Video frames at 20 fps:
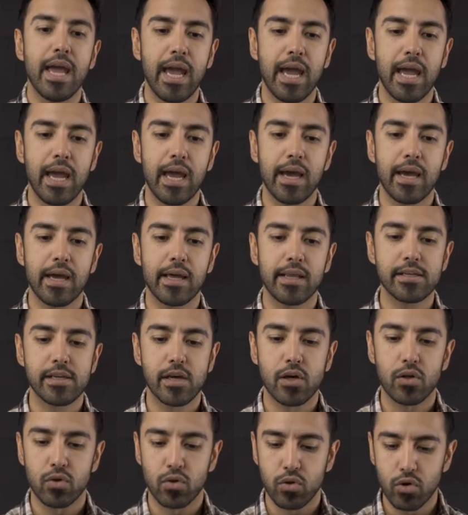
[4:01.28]

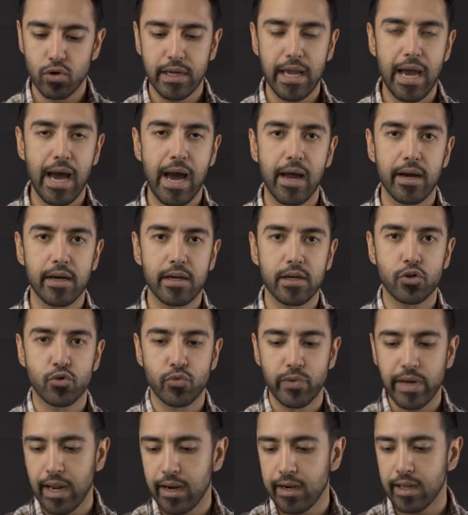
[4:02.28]
and look at
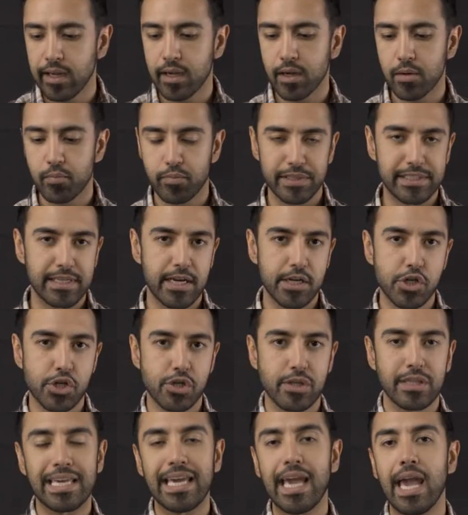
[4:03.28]
creating
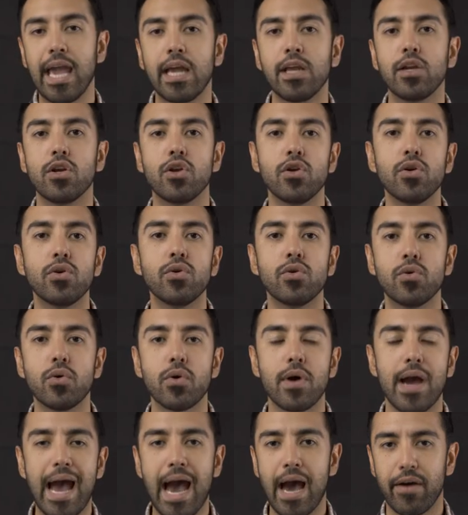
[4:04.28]
potentially a
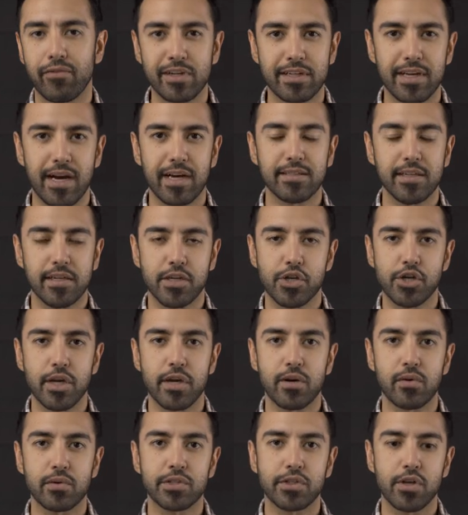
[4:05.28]
new advertising
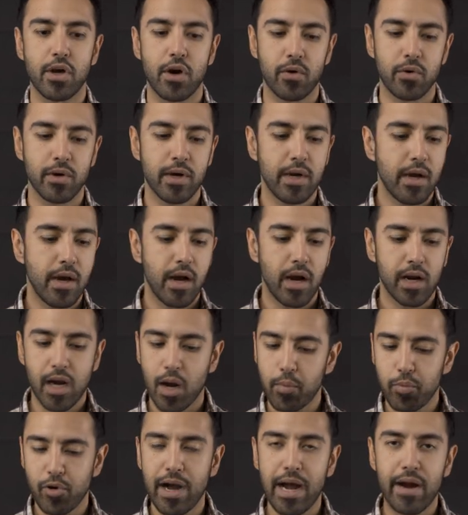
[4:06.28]
channel. So a
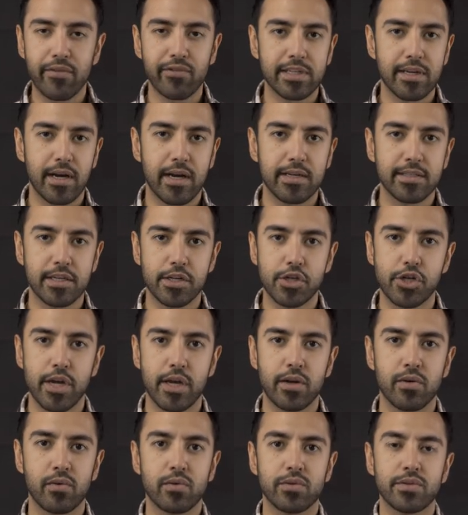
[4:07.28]
couple advertising
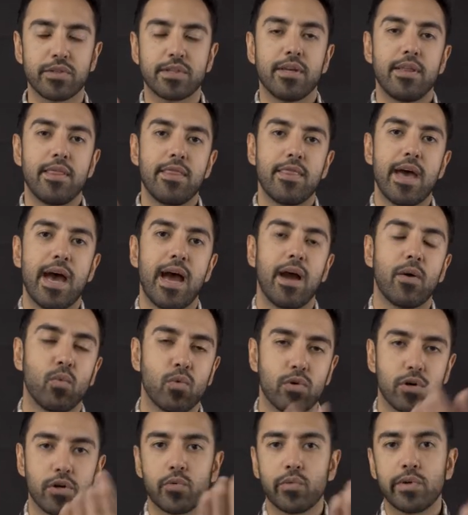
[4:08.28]
channels that
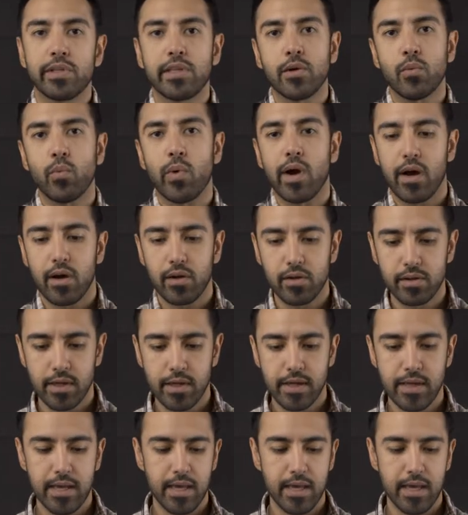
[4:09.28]
work really well